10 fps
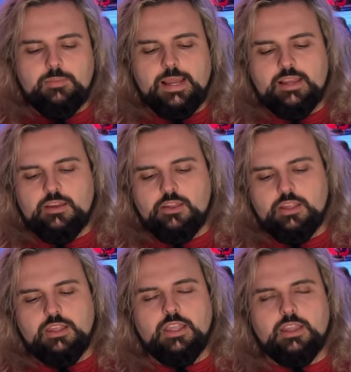
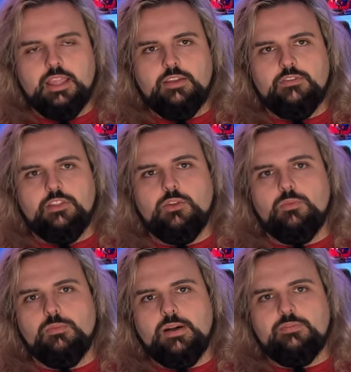packaging that they're for 0
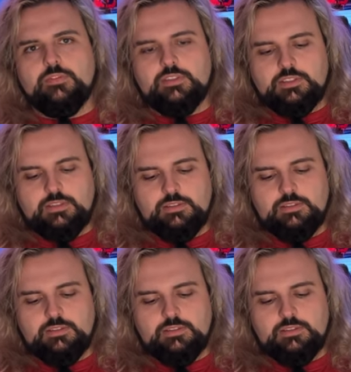months